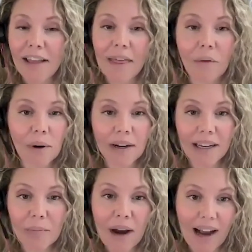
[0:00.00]
that work
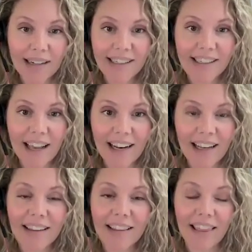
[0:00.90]
in a practice
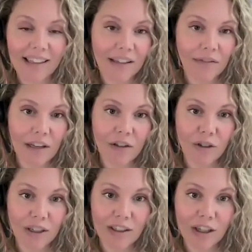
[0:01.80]
setting that's of
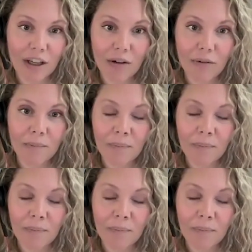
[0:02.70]
interest to you.